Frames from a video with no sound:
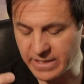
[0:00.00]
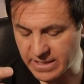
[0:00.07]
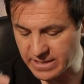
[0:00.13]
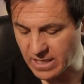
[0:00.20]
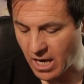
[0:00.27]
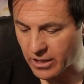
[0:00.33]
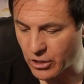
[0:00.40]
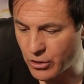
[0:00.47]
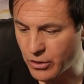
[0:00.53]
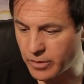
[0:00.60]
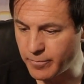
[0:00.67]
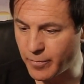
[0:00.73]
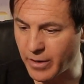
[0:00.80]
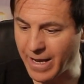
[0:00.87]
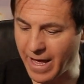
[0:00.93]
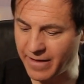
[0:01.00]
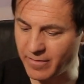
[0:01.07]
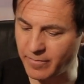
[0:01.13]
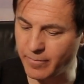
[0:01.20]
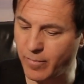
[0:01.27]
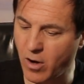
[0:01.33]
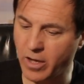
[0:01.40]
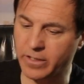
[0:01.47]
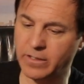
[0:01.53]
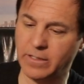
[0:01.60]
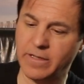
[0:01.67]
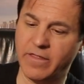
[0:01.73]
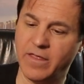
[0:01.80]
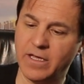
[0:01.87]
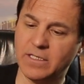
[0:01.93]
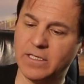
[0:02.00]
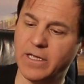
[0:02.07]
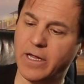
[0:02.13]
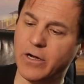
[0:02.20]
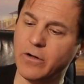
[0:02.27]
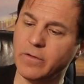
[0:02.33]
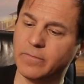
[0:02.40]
is not good, but I bought this here